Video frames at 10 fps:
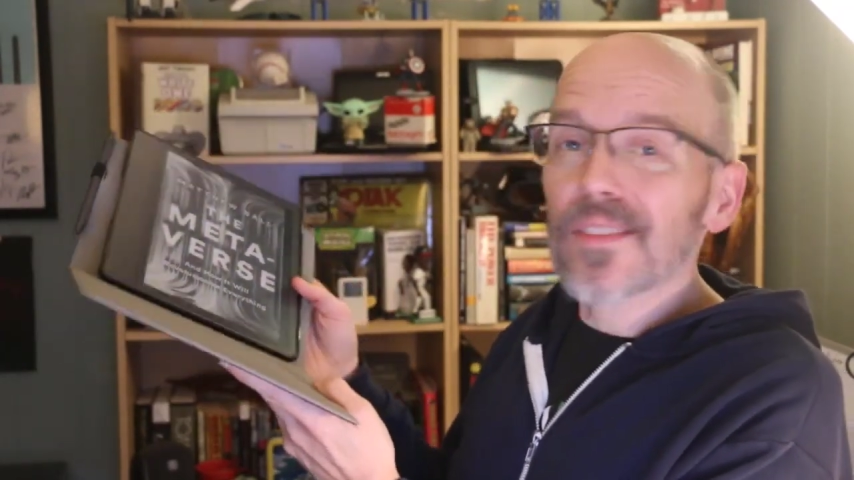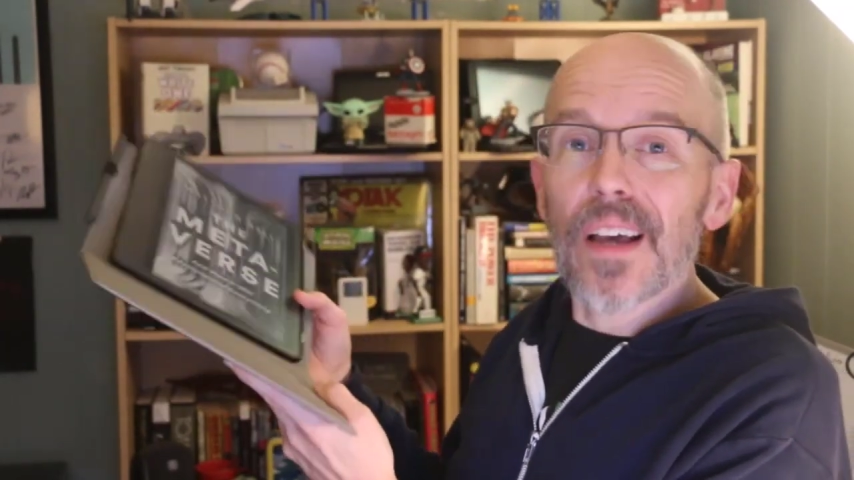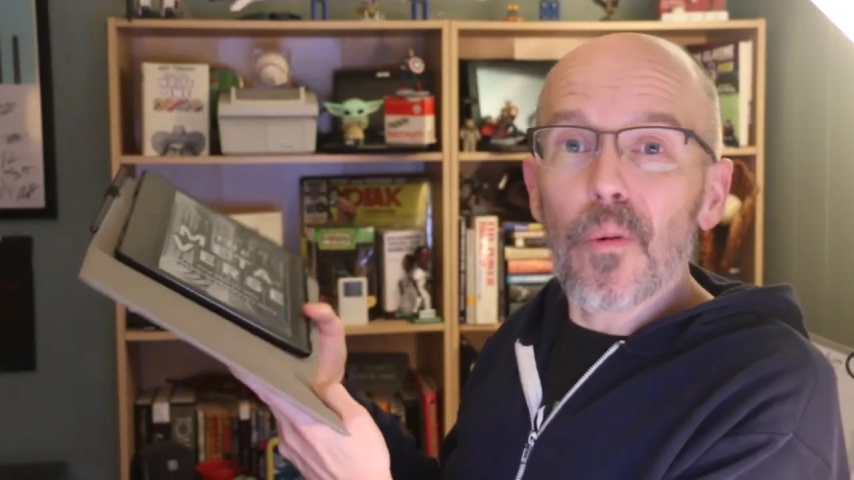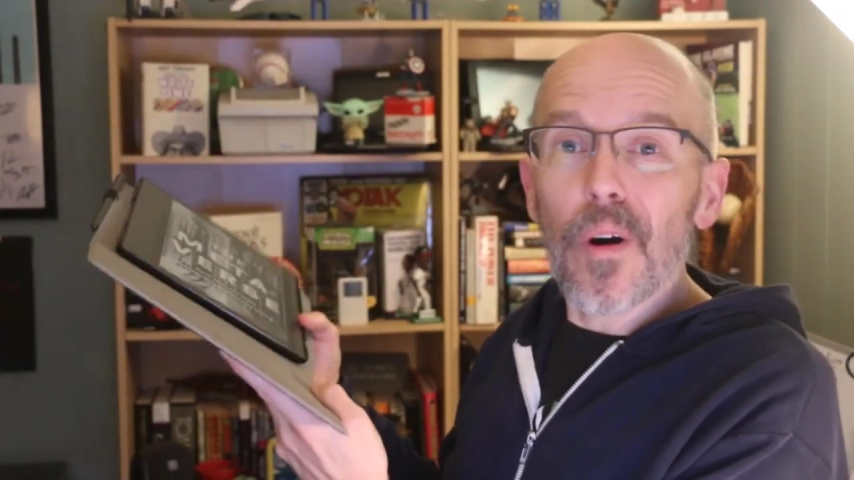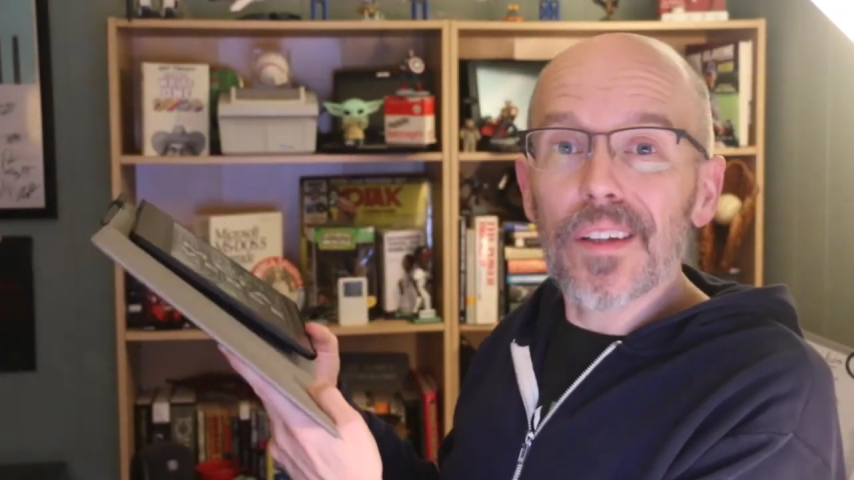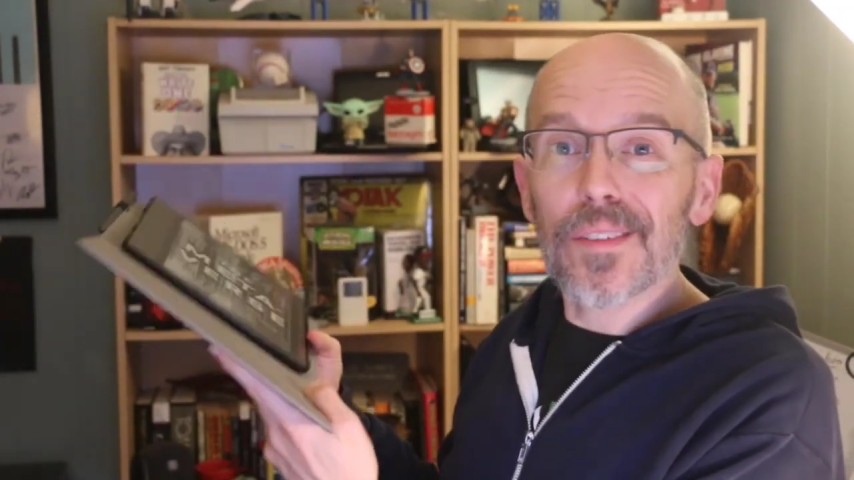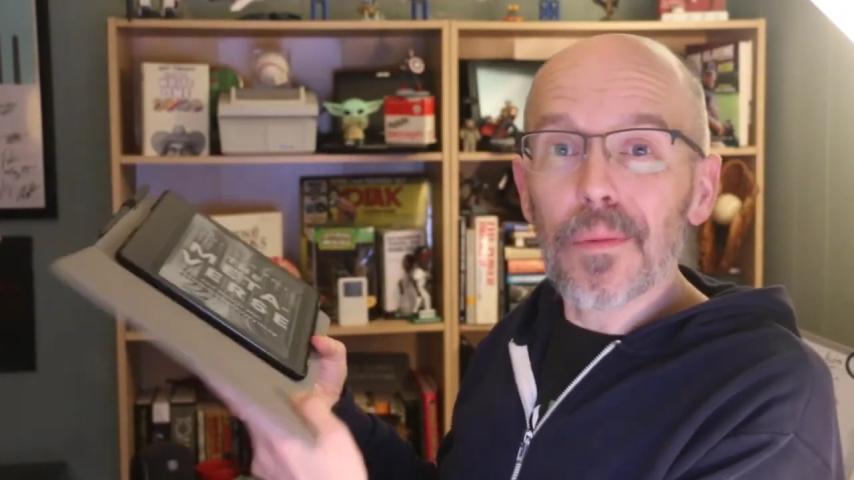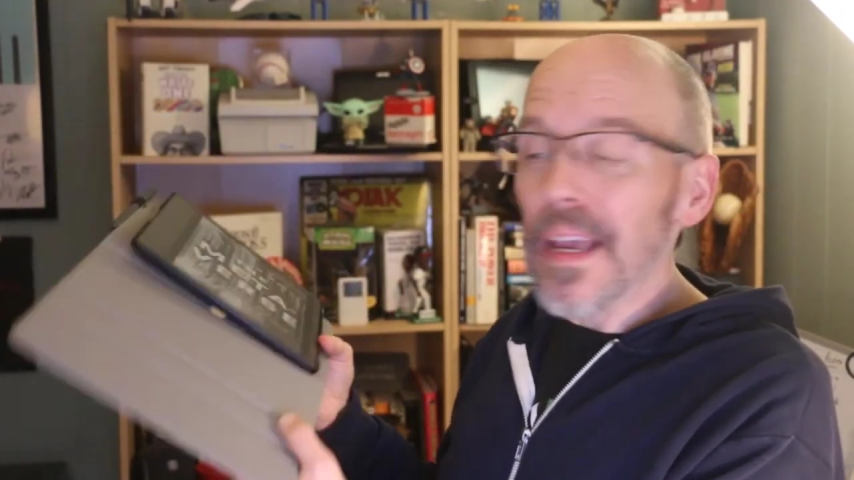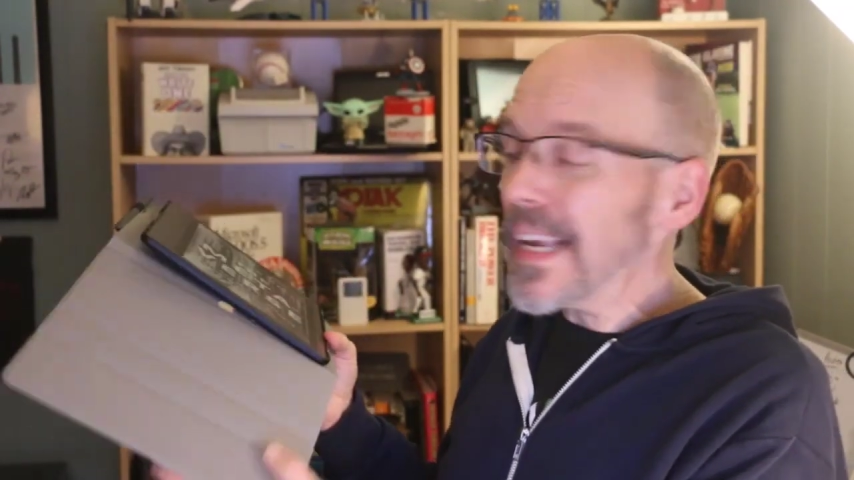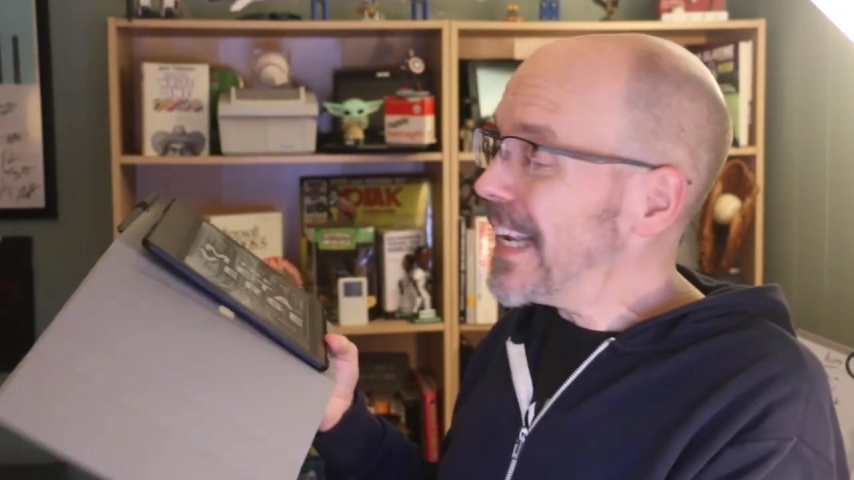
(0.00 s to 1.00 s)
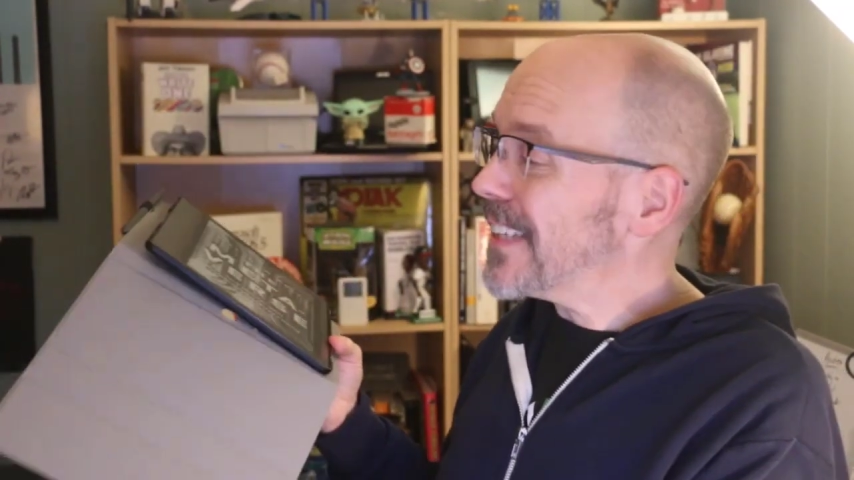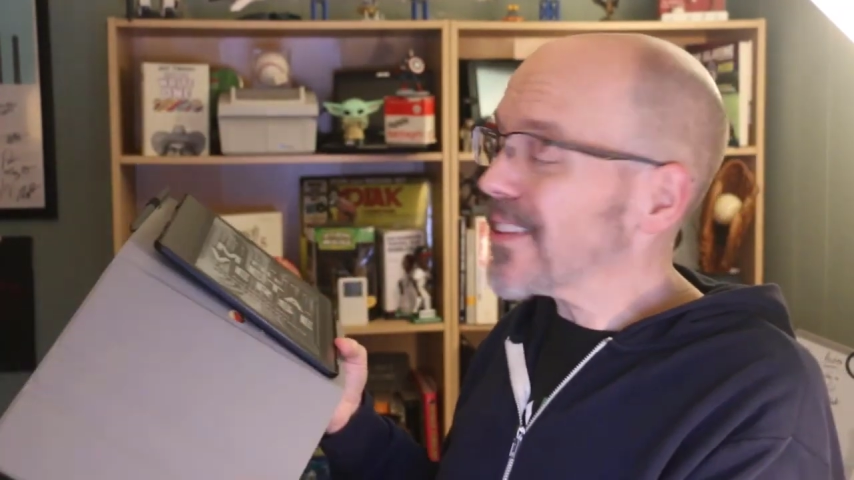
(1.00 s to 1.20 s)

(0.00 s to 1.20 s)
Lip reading: was. It's a